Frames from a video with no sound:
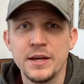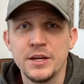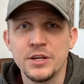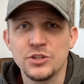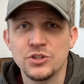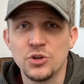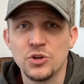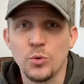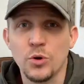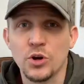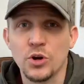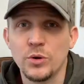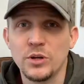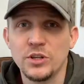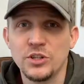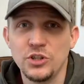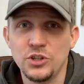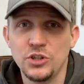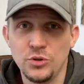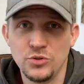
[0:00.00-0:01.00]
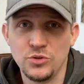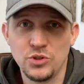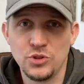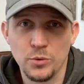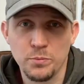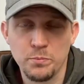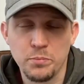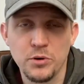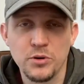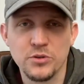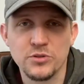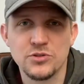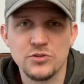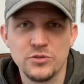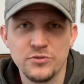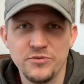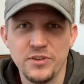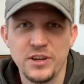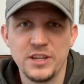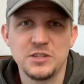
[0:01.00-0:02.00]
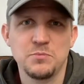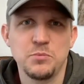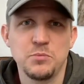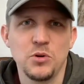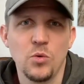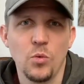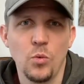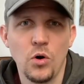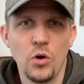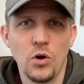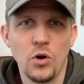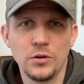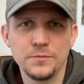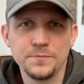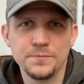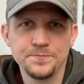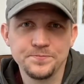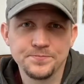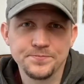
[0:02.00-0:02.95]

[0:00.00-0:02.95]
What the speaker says: So we're going to use your personal Facebook wall